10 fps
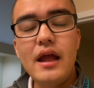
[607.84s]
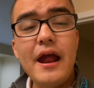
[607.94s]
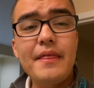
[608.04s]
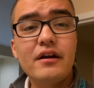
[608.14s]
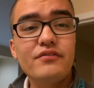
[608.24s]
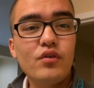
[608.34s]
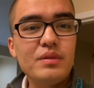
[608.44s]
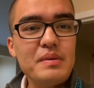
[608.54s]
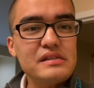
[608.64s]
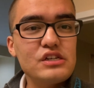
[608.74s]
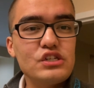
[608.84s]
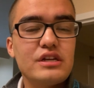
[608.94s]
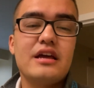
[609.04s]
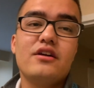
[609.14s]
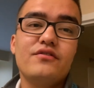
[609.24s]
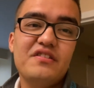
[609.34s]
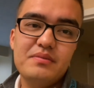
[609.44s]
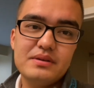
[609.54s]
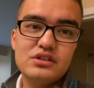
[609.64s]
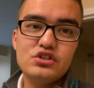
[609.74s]
And then our 4th position and our 5th
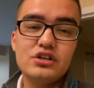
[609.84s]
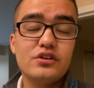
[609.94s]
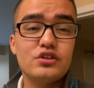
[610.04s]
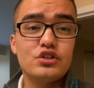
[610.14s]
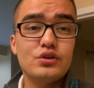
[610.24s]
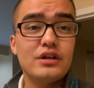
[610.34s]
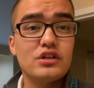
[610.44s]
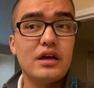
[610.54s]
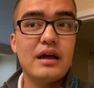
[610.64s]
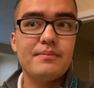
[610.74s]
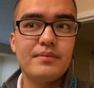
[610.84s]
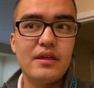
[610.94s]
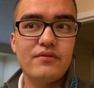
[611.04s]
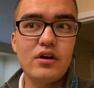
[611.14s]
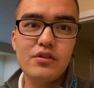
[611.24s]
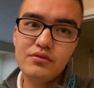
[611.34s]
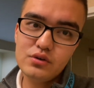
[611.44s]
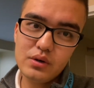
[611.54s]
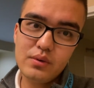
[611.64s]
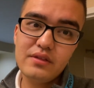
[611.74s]
position are the two that, if we're on a
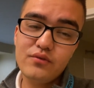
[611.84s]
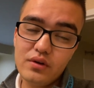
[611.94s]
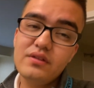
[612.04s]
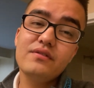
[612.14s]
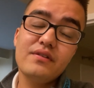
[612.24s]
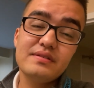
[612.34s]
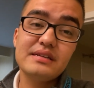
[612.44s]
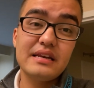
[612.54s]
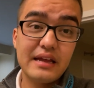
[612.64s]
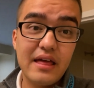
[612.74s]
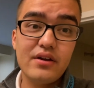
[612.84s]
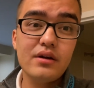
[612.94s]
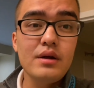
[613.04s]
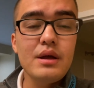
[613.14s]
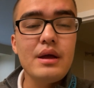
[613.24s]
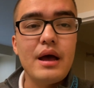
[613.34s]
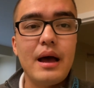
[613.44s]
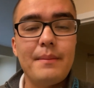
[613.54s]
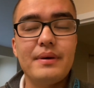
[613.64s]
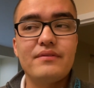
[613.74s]
321, the 4th and the 5th stay together.
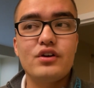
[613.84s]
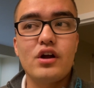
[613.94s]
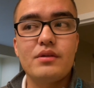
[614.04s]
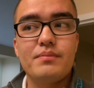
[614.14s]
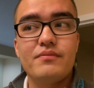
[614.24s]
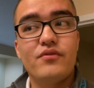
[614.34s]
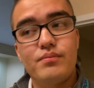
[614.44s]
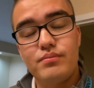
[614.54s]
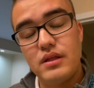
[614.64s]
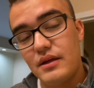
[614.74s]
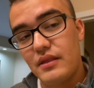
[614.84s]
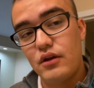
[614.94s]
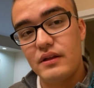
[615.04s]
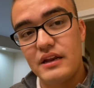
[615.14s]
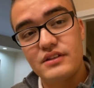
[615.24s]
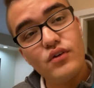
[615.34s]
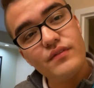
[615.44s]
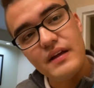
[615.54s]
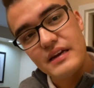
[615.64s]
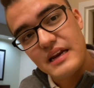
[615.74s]
But if you're on a plane that only needs 4
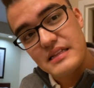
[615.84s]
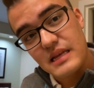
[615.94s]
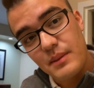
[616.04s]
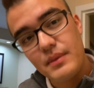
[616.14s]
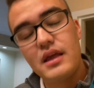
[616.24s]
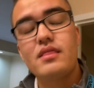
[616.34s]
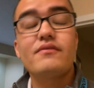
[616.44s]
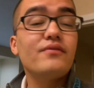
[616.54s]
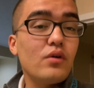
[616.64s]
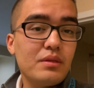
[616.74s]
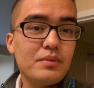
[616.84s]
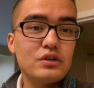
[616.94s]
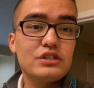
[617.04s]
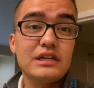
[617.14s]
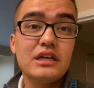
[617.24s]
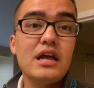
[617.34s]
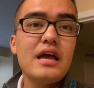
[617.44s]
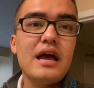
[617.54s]
flight attendants like me, the 4th person